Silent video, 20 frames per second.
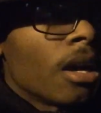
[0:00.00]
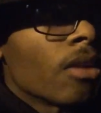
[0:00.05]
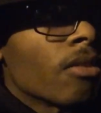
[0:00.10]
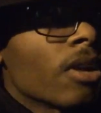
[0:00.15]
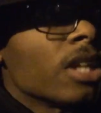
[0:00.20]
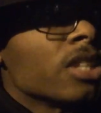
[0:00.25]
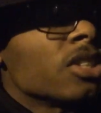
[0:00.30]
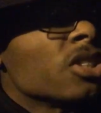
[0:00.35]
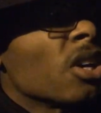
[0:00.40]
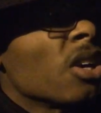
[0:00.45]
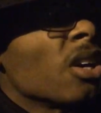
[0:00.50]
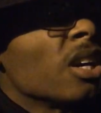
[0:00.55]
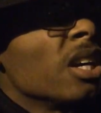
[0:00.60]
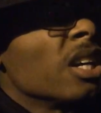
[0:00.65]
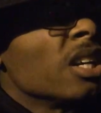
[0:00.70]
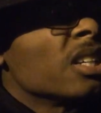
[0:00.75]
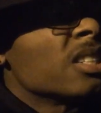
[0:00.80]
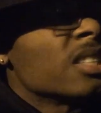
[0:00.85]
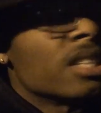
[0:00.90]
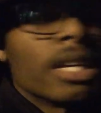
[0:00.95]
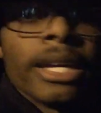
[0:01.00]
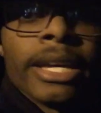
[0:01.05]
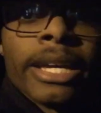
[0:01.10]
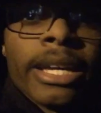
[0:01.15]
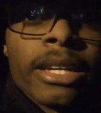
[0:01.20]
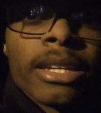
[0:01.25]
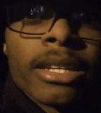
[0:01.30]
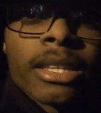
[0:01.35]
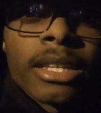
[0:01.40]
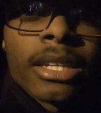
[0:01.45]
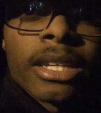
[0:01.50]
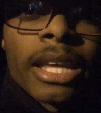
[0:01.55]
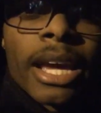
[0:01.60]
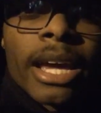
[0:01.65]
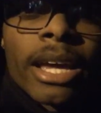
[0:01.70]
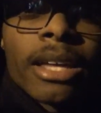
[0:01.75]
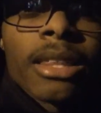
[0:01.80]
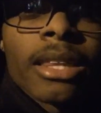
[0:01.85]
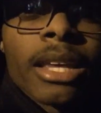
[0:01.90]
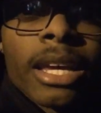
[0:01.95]
All right, y'all. It is the end of the
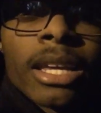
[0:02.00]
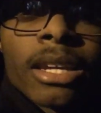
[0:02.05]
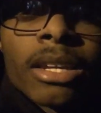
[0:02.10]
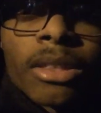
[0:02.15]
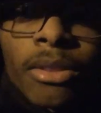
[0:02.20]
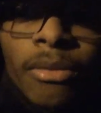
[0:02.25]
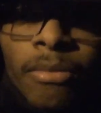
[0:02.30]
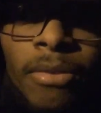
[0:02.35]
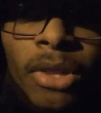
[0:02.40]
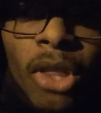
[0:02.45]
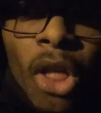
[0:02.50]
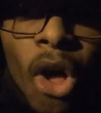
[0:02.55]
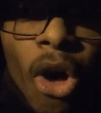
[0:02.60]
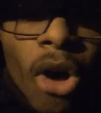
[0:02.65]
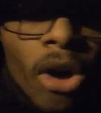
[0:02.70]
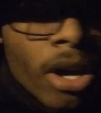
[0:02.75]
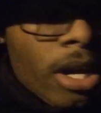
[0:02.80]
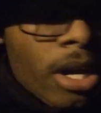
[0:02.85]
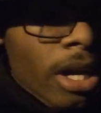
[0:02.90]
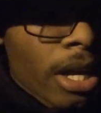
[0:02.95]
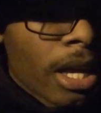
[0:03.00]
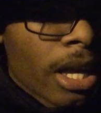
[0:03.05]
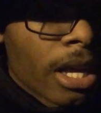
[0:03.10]
day, the end of the vlog.